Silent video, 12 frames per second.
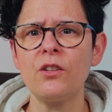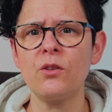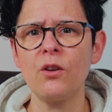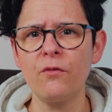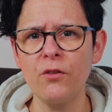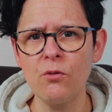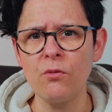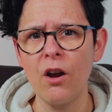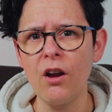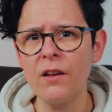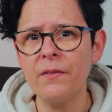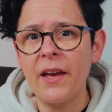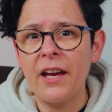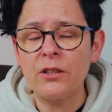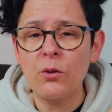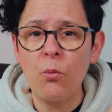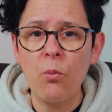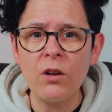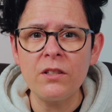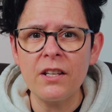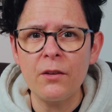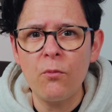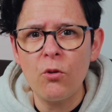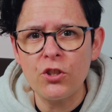to a viewer that what
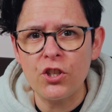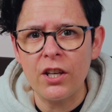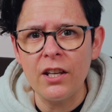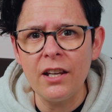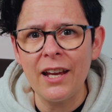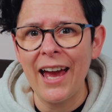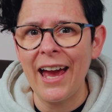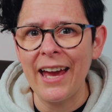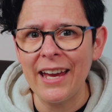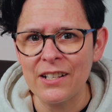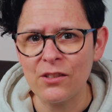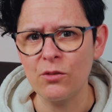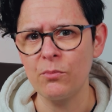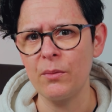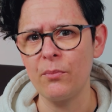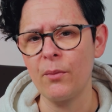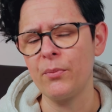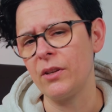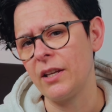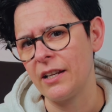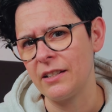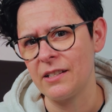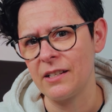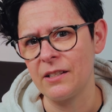they're watching hasn't been properly
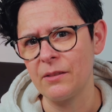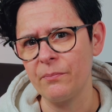edited.